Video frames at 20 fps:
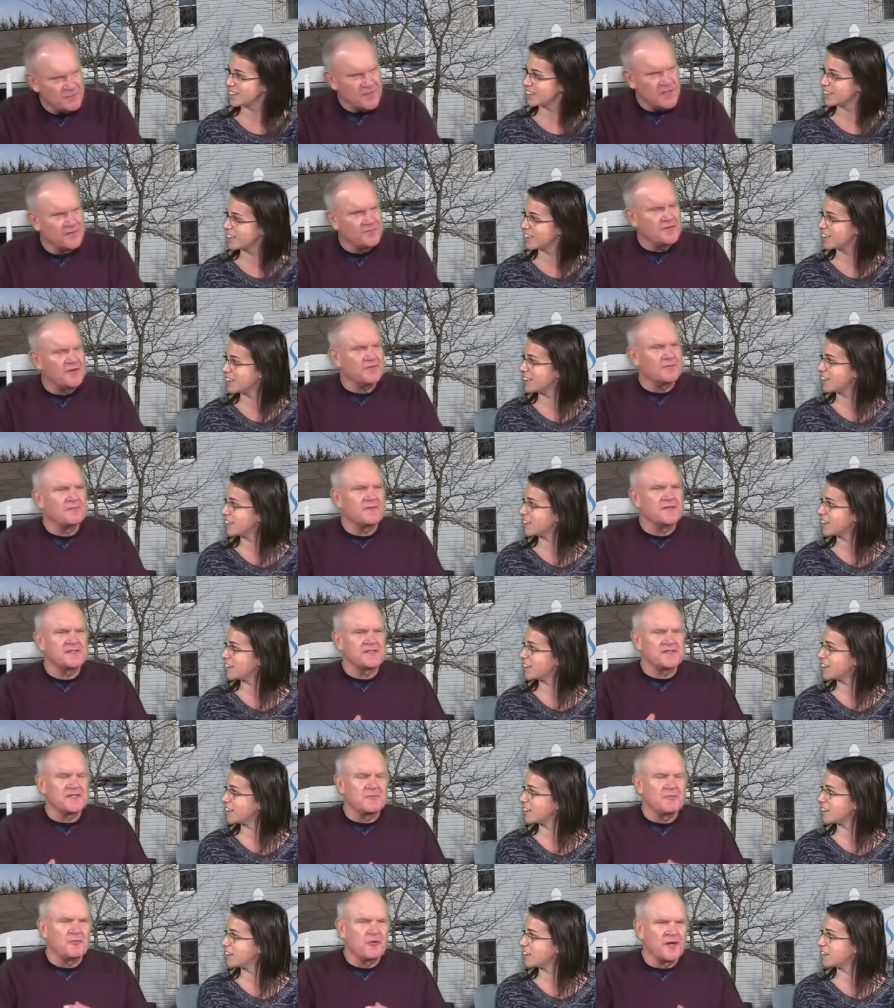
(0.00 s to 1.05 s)
Speaker 1: Have you ever met
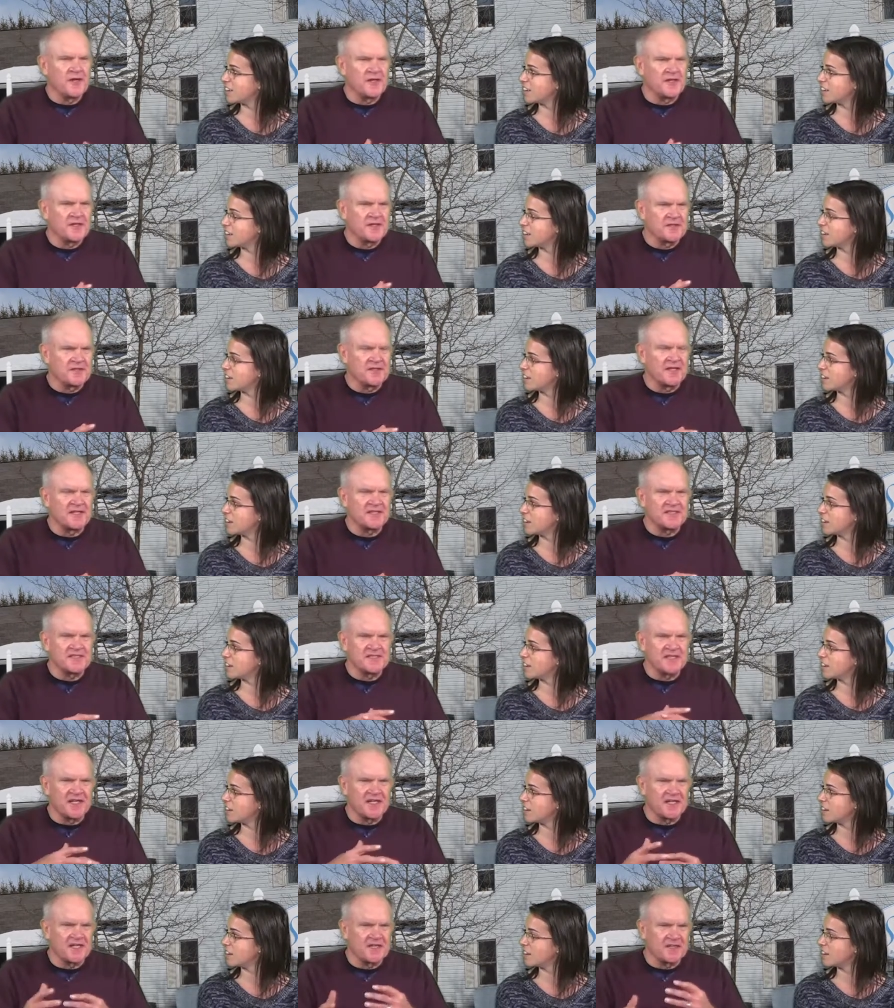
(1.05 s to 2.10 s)
someone in, let's
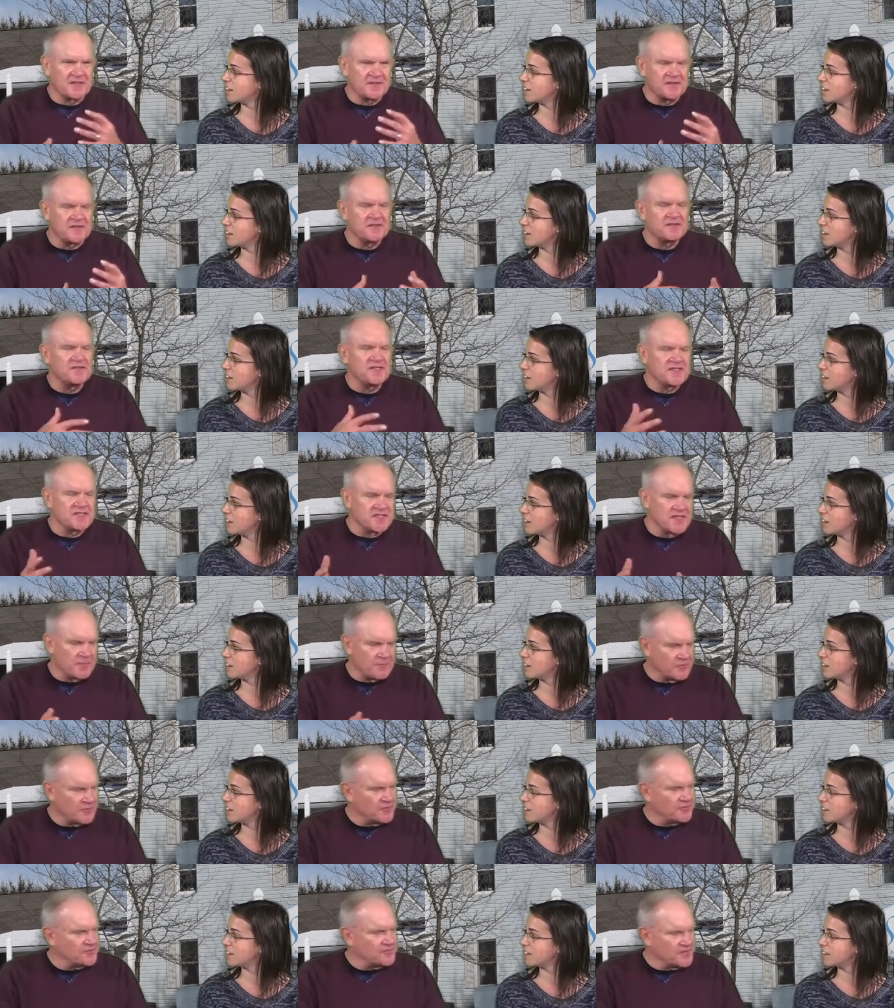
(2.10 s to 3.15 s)
say,
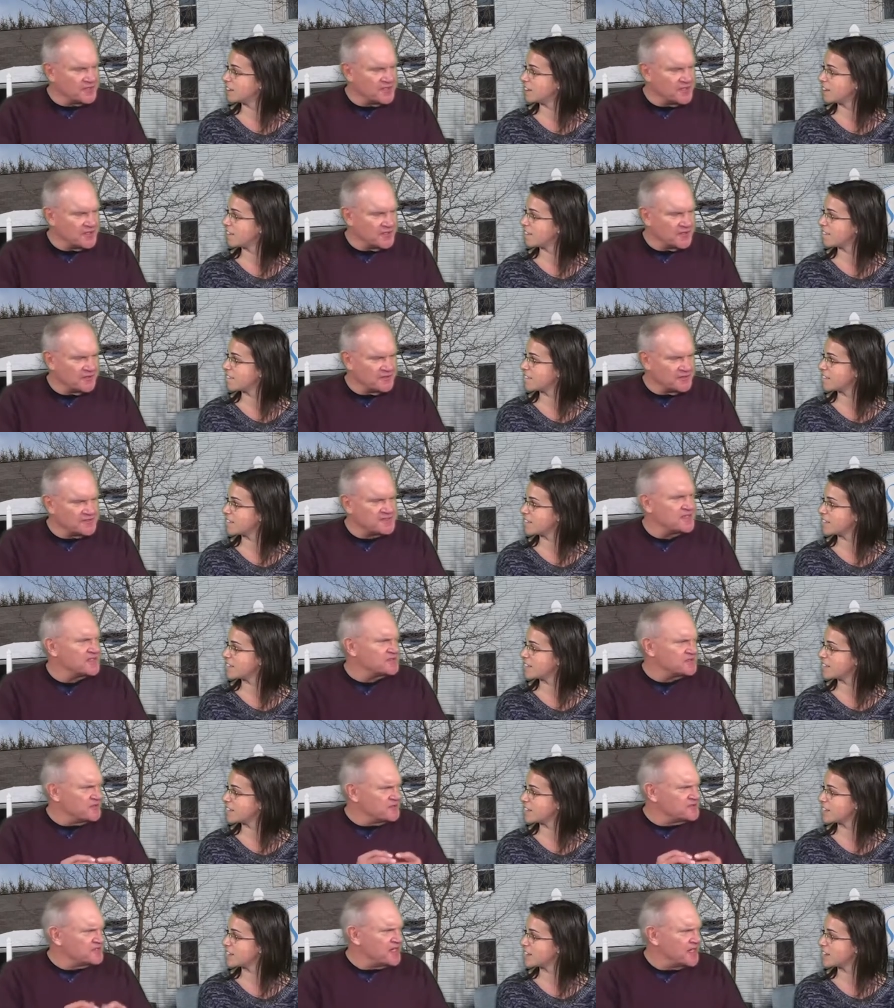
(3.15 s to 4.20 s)
December of the year and
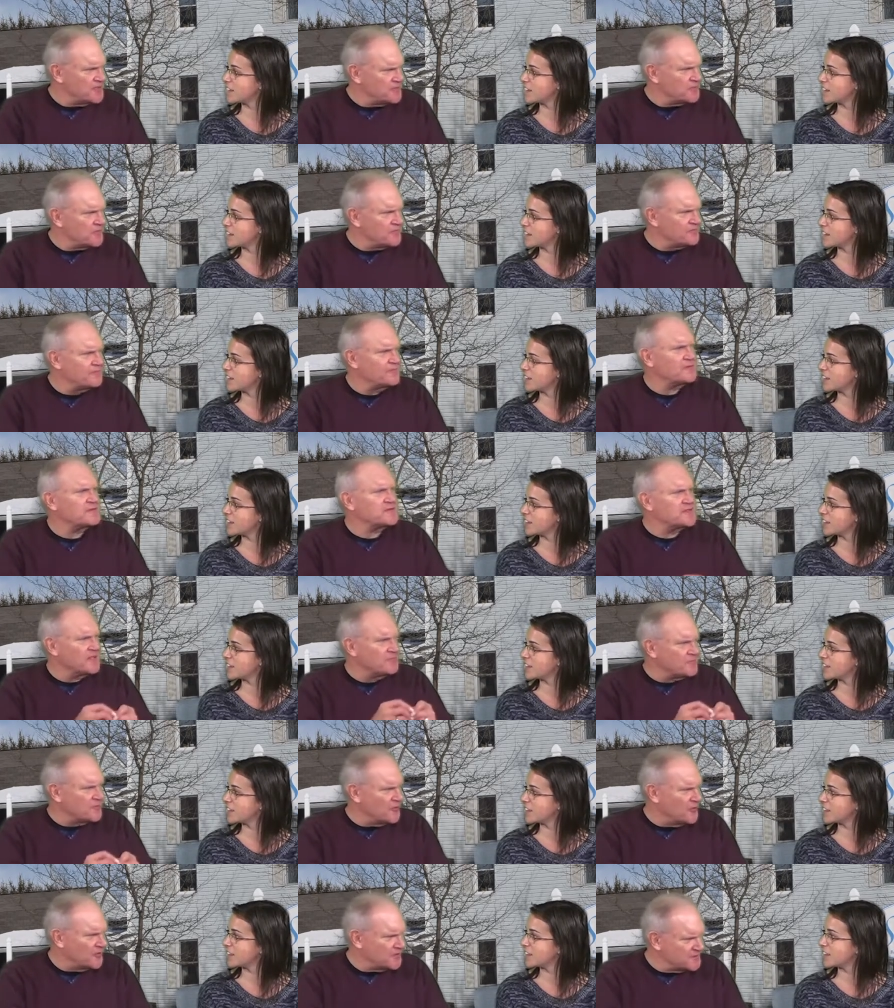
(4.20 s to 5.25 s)
says, on January 1st,
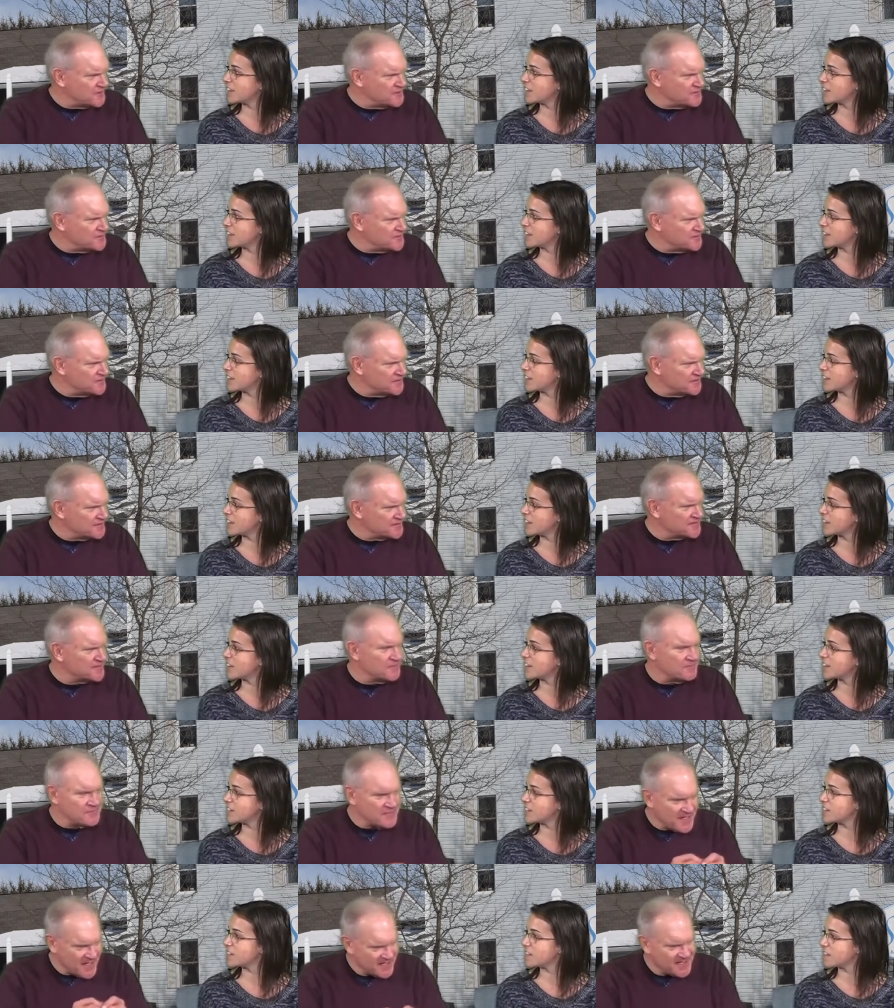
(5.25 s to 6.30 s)
I'm going to do this, so
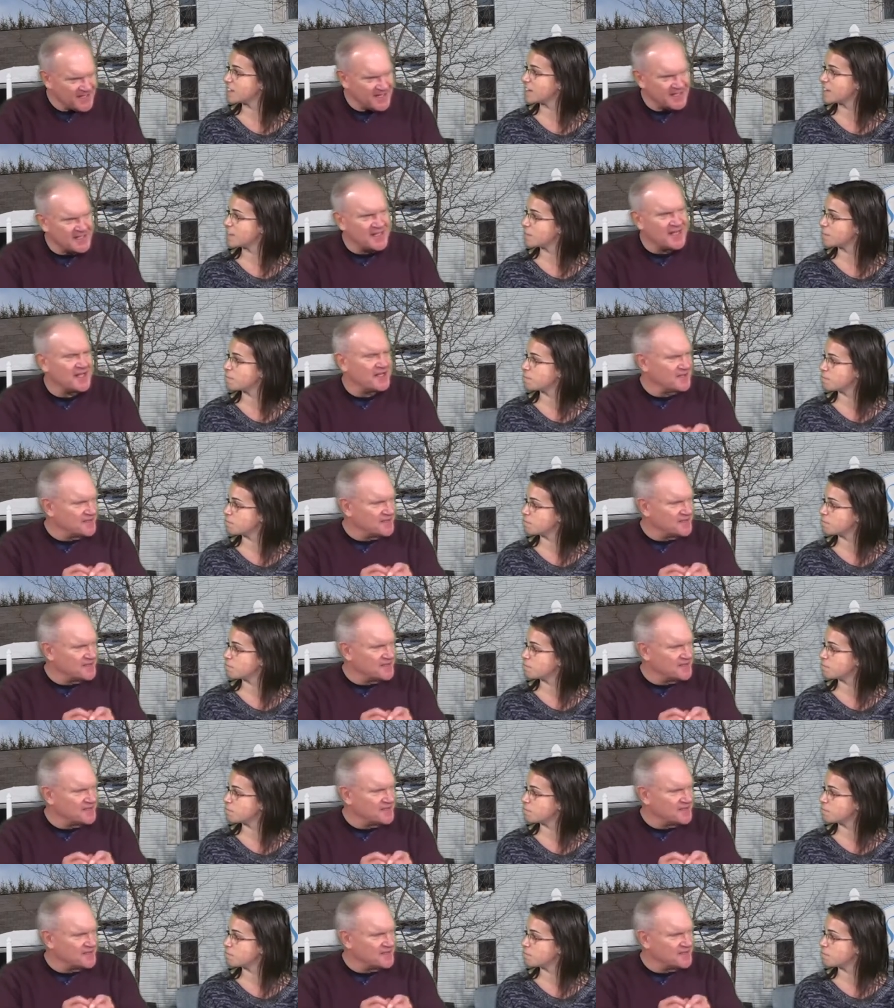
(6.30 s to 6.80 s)
da da da da